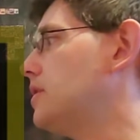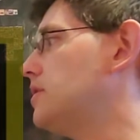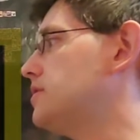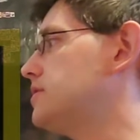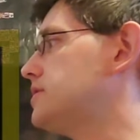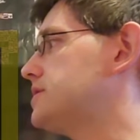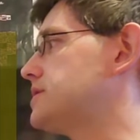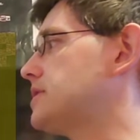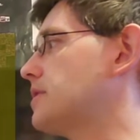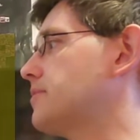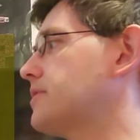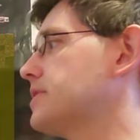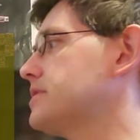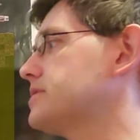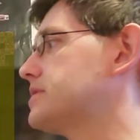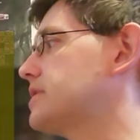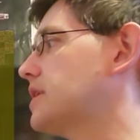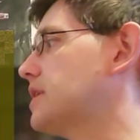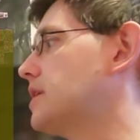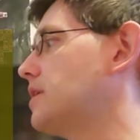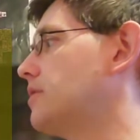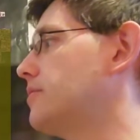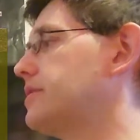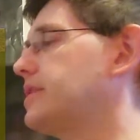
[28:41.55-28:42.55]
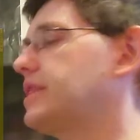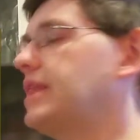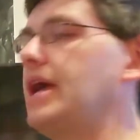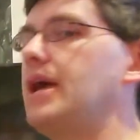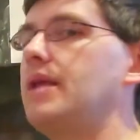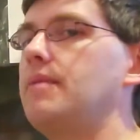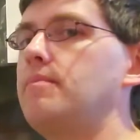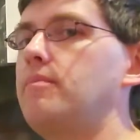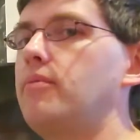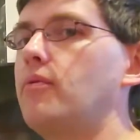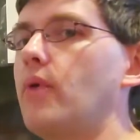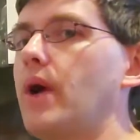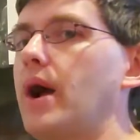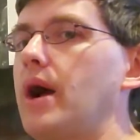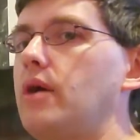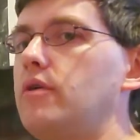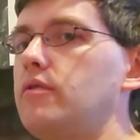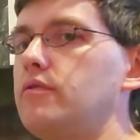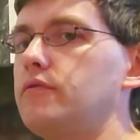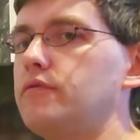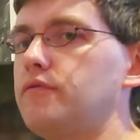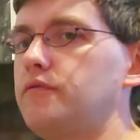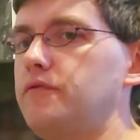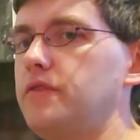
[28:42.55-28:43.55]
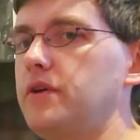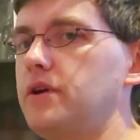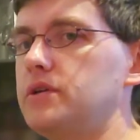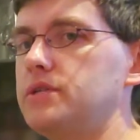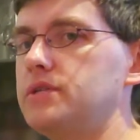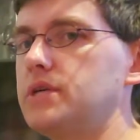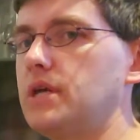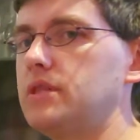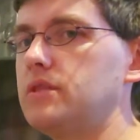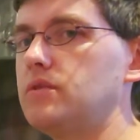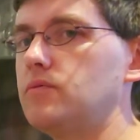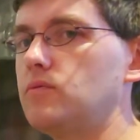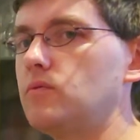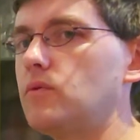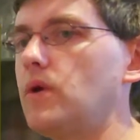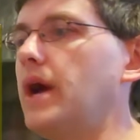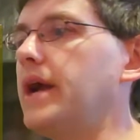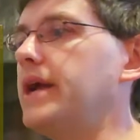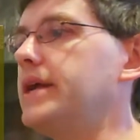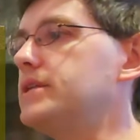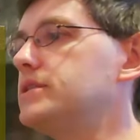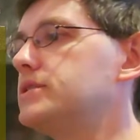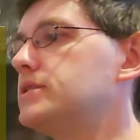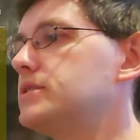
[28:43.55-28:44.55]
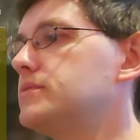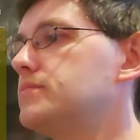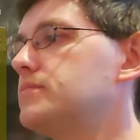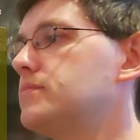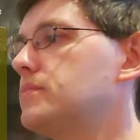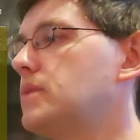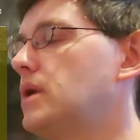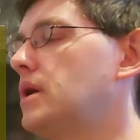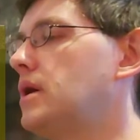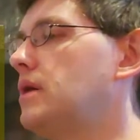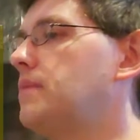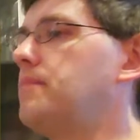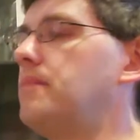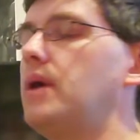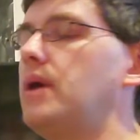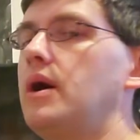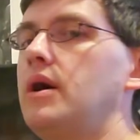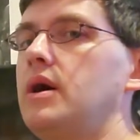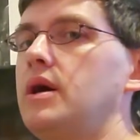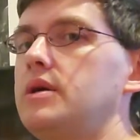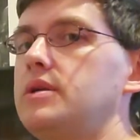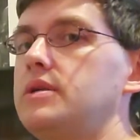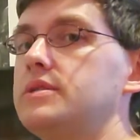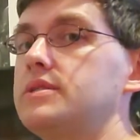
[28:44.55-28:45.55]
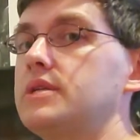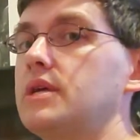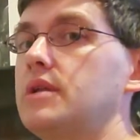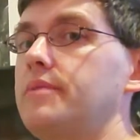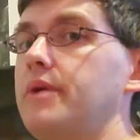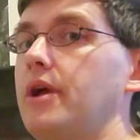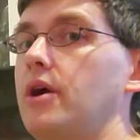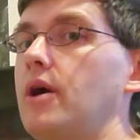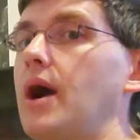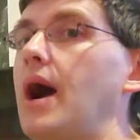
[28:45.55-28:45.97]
something's going to go into that brown field on the right. It's going to be our